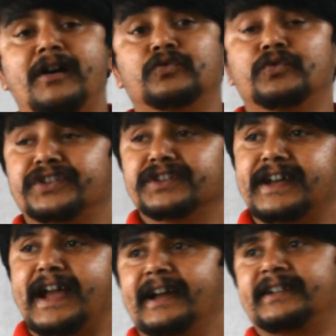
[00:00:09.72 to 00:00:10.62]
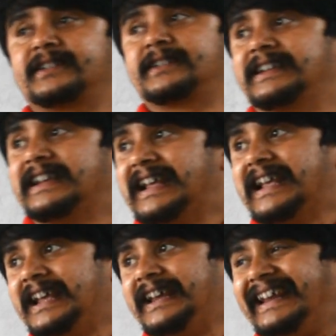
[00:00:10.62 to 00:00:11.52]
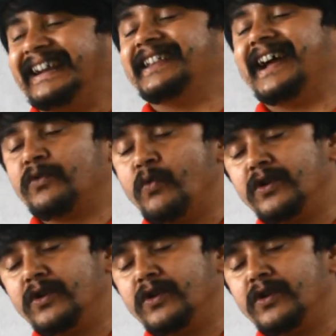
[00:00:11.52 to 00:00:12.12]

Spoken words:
about question tags, yet that